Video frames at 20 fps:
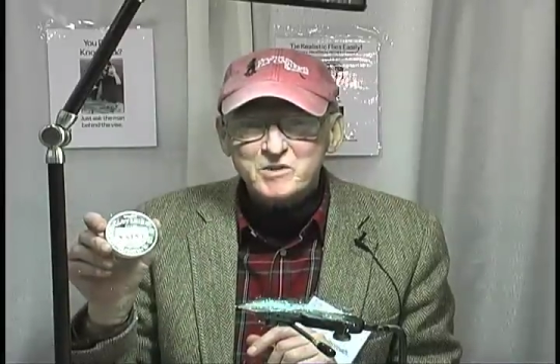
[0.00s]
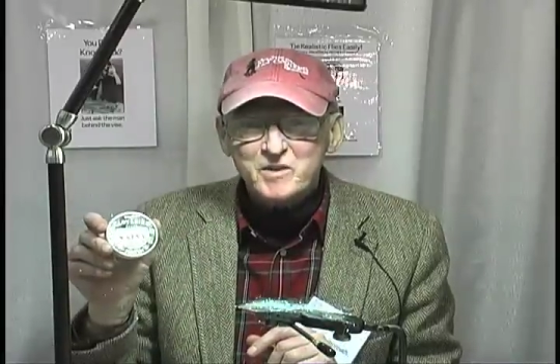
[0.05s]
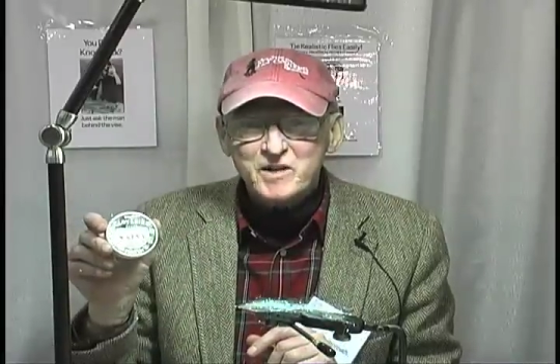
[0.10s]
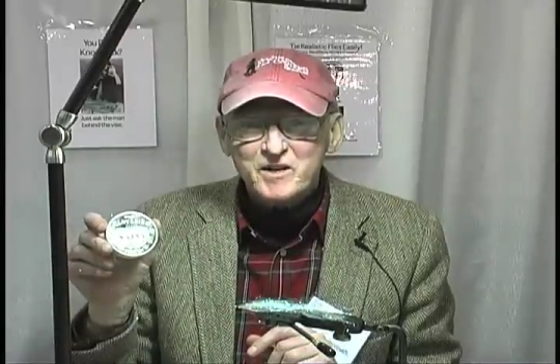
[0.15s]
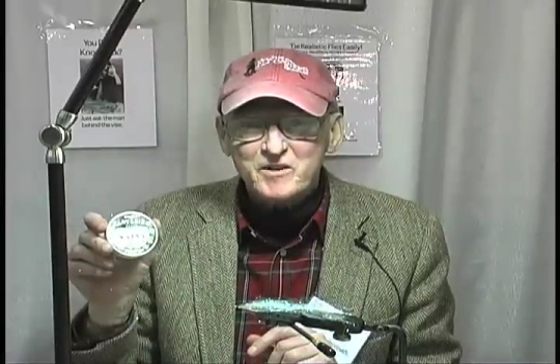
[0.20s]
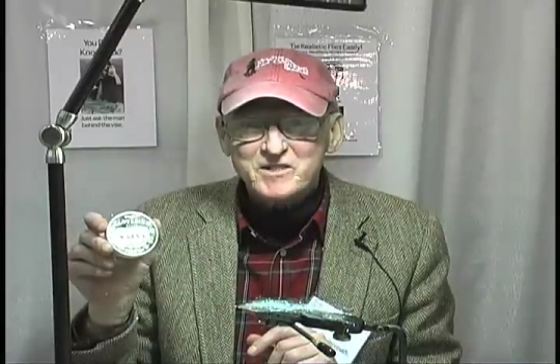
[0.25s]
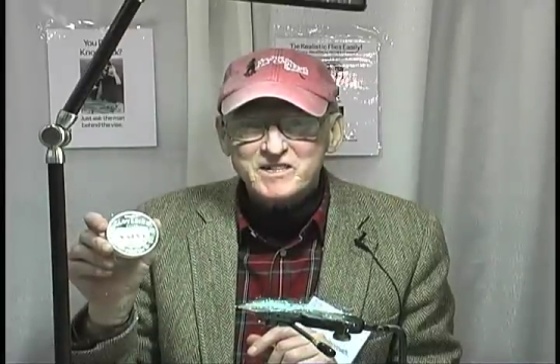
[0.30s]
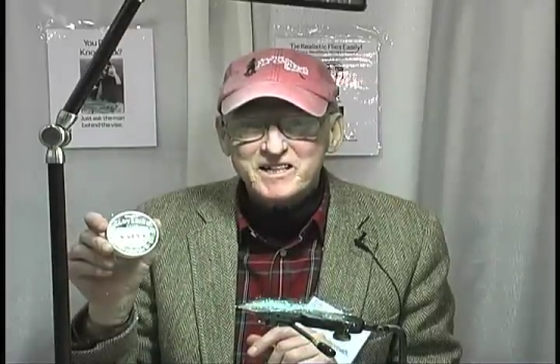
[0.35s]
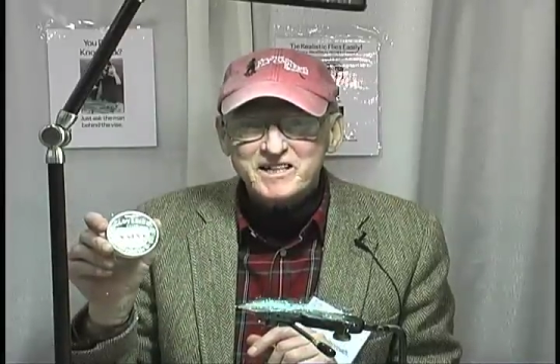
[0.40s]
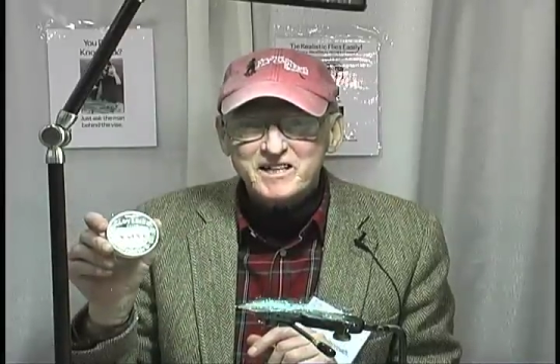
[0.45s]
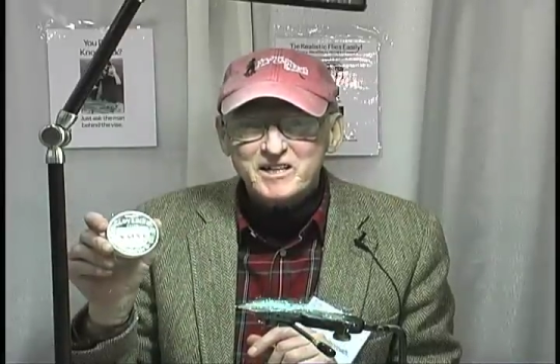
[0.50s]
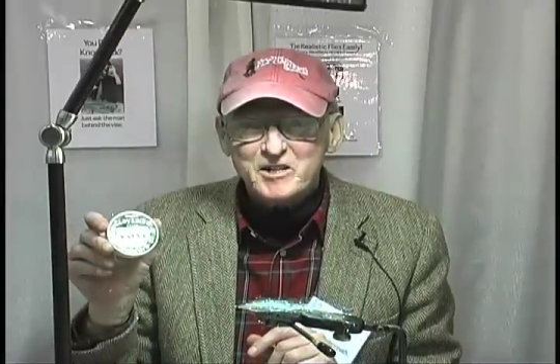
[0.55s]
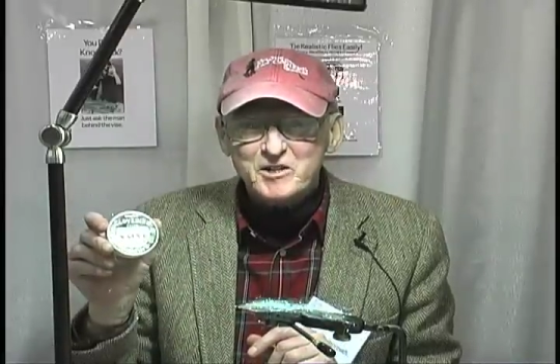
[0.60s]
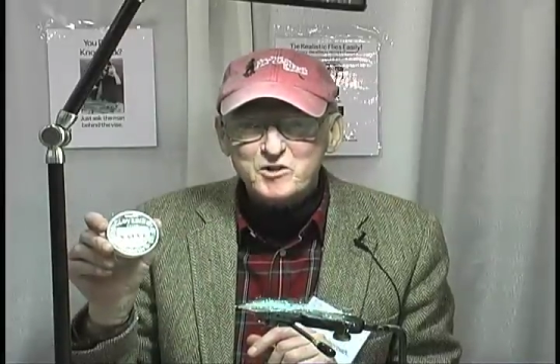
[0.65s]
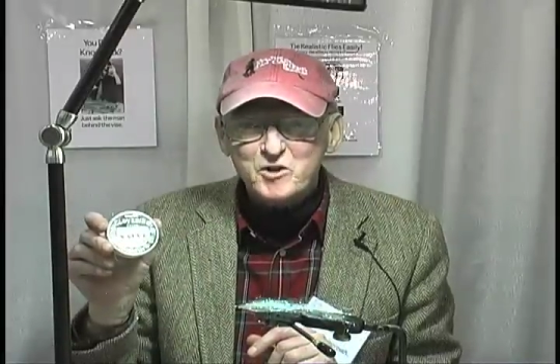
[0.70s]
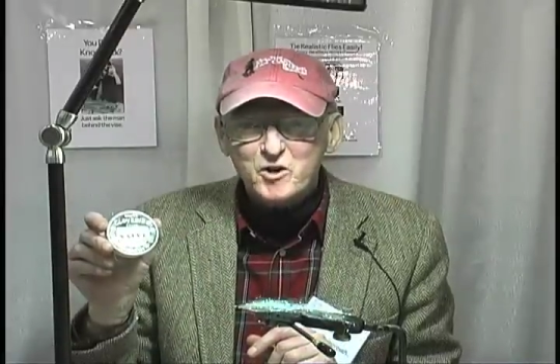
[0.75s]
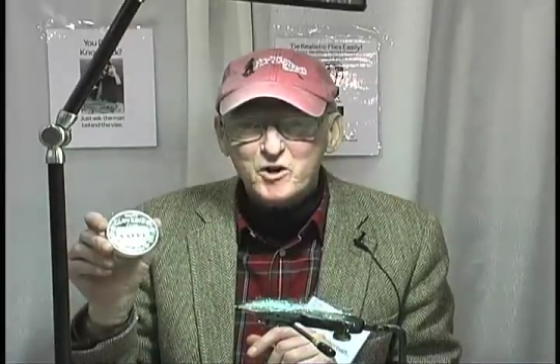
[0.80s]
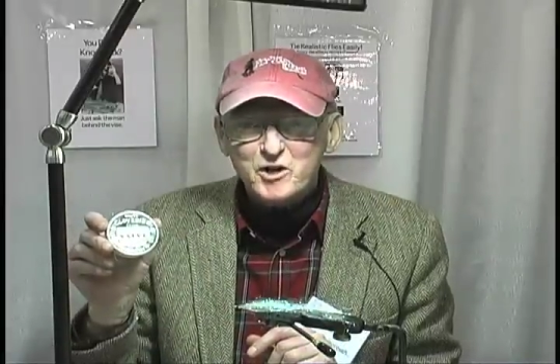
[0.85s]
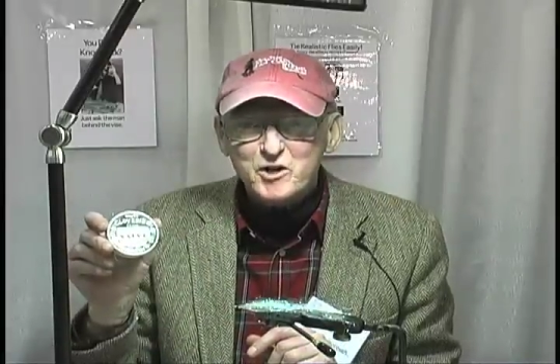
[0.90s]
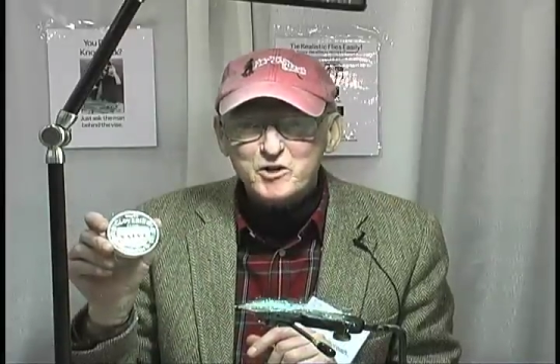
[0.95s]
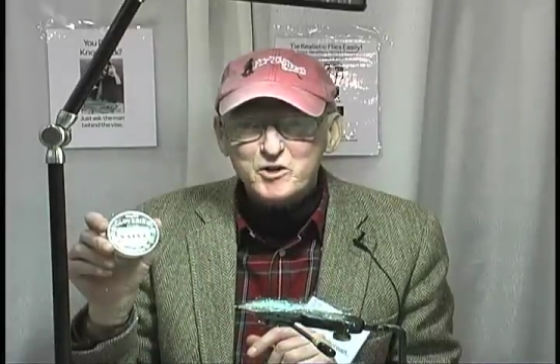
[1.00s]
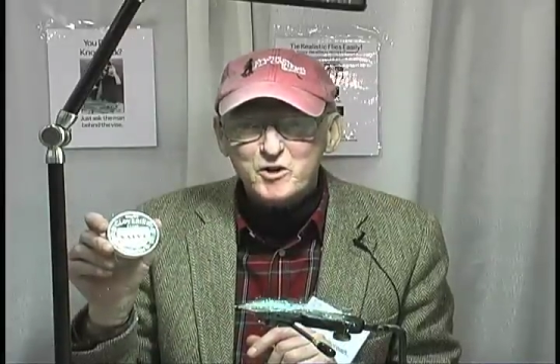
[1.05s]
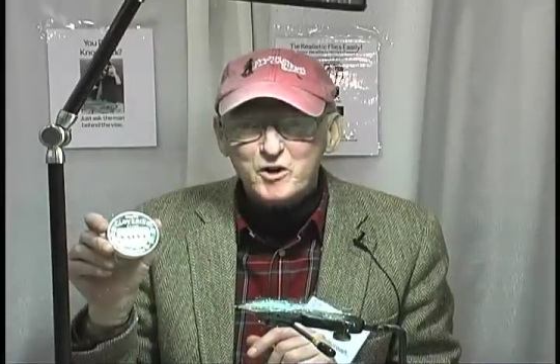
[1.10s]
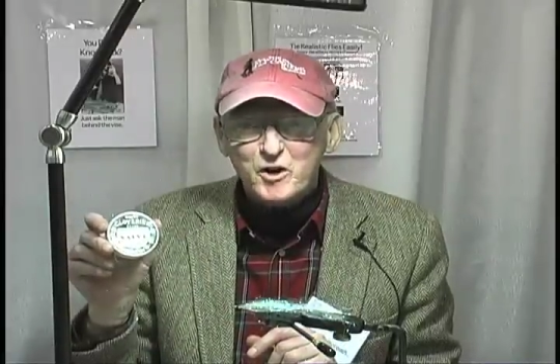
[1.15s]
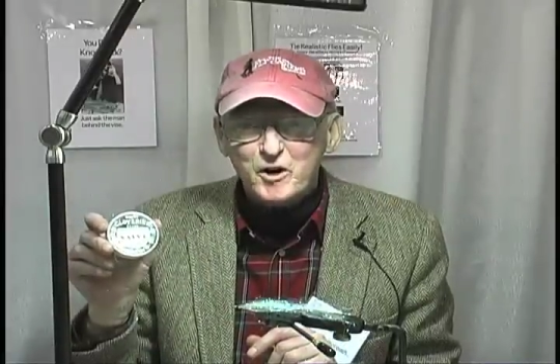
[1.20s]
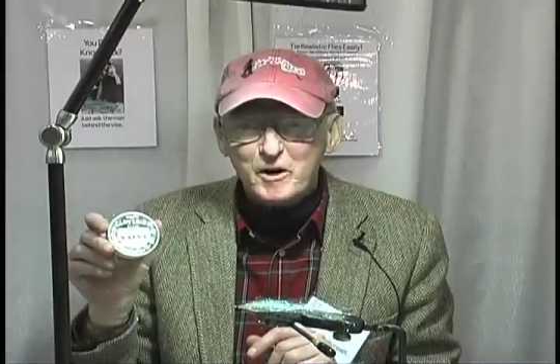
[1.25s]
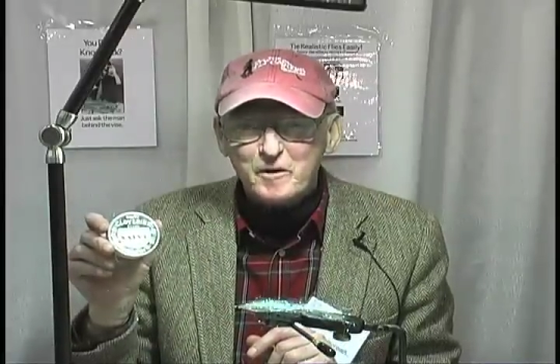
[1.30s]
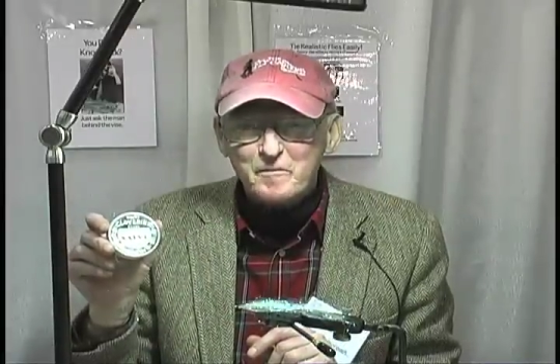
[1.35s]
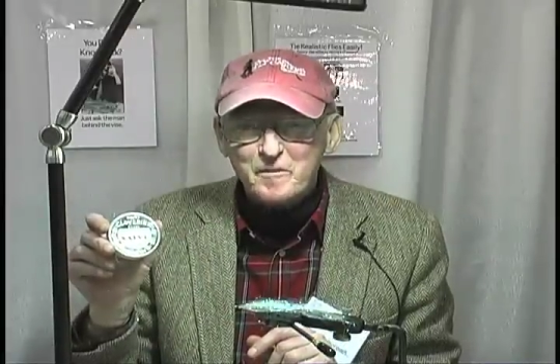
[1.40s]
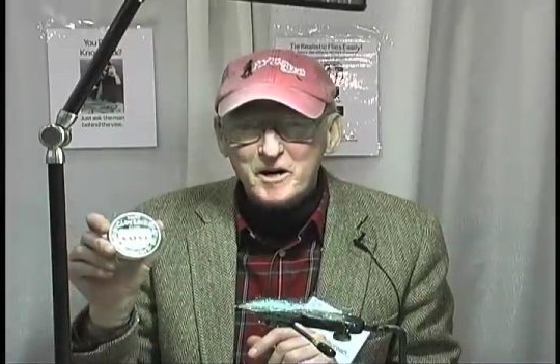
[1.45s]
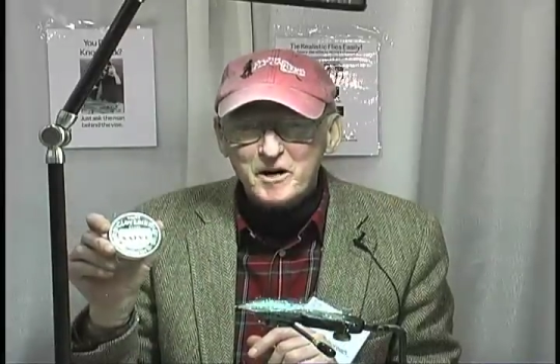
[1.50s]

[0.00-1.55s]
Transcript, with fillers: when I was a kid, door to door,